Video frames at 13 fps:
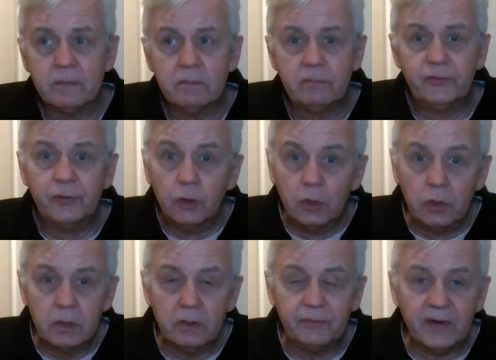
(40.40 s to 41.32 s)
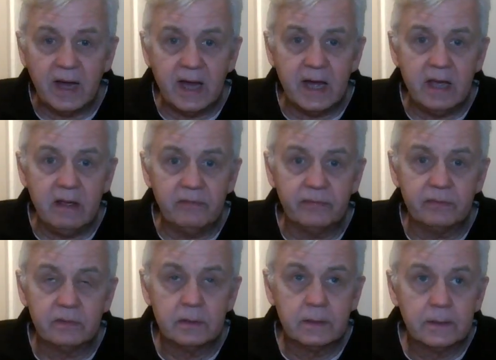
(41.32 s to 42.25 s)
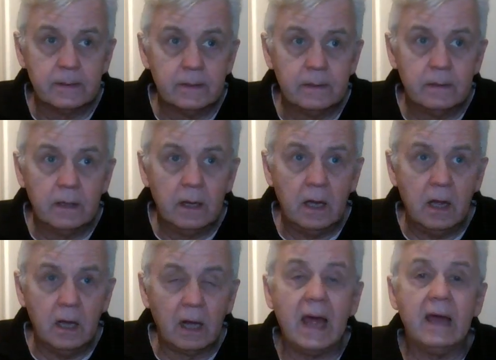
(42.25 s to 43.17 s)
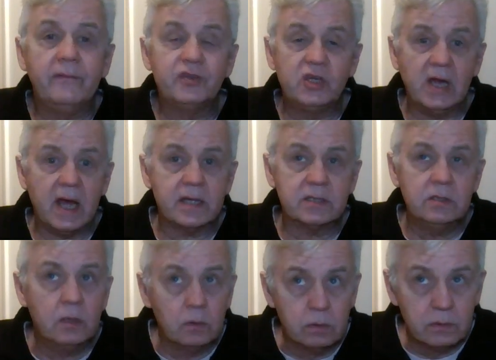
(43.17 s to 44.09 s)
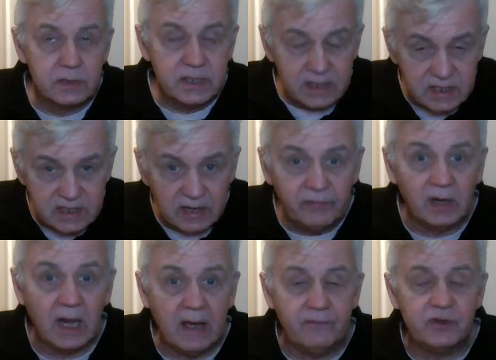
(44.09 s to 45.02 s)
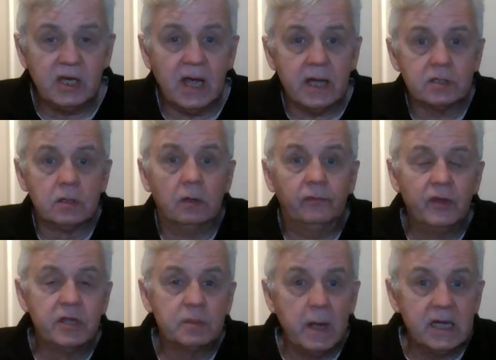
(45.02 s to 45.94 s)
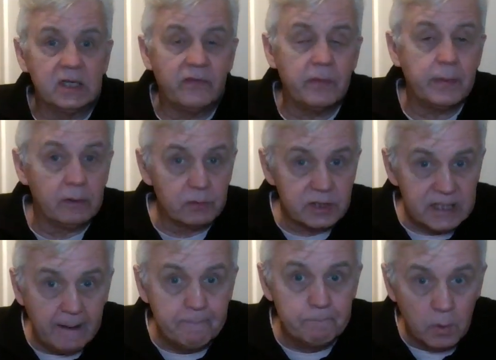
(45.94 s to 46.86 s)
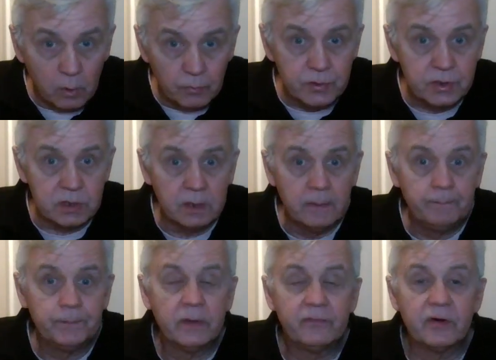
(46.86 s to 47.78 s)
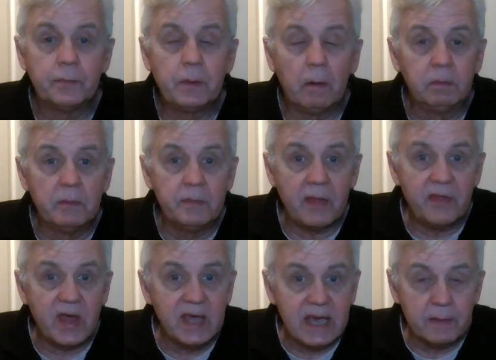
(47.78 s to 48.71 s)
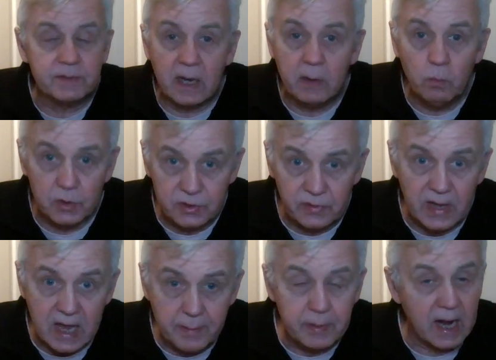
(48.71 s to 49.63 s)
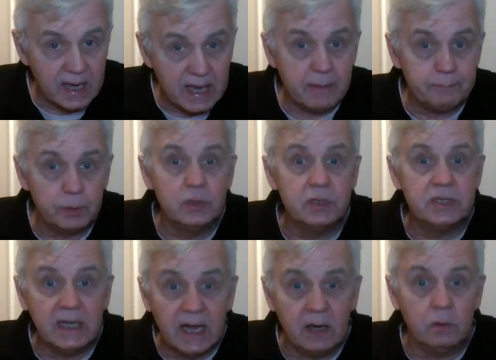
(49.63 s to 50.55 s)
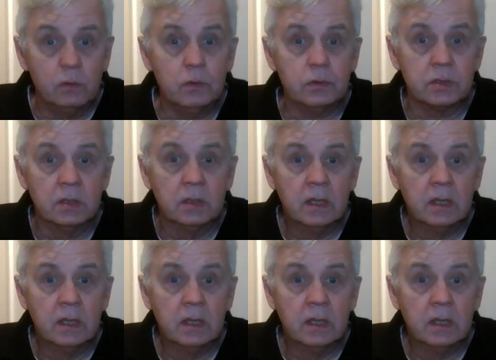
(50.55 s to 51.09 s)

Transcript: four or five six or seven live chats over the space of about 10 months for a problem that they kept saying wasn't there, but I kept pointing out.